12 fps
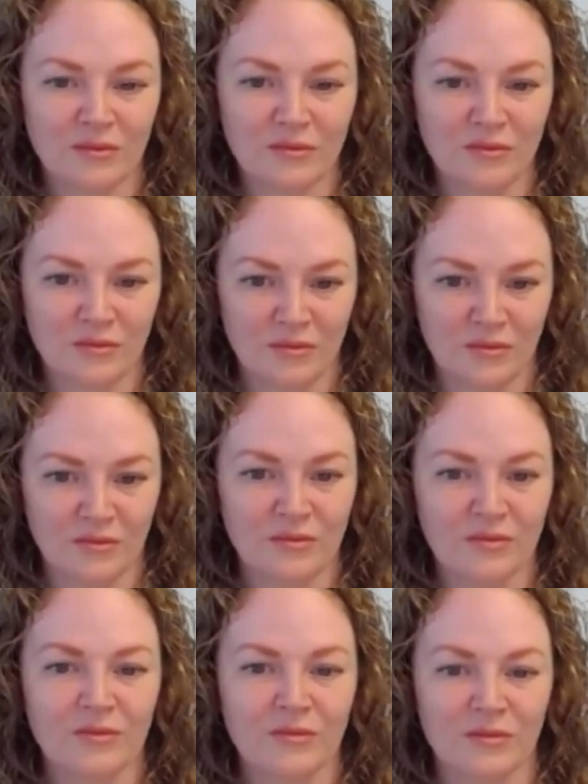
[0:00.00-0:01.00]

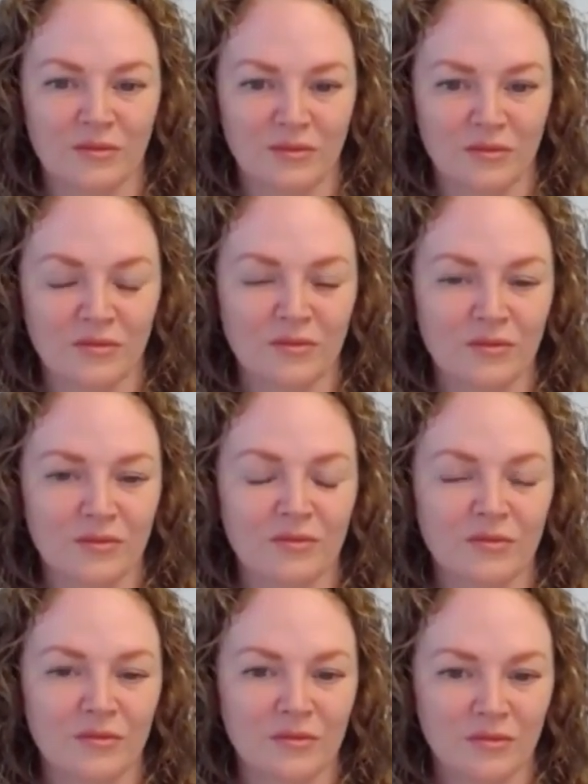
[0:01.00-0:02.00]

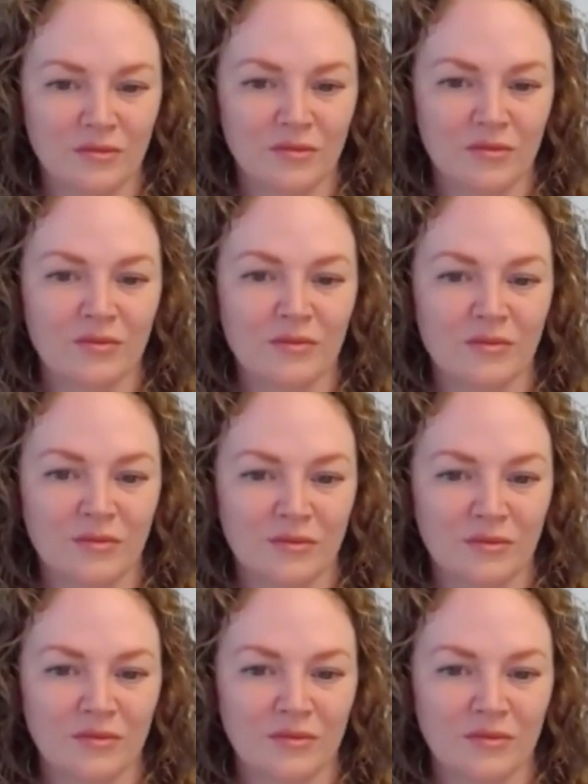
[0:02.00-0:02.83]
The person shown says nothing.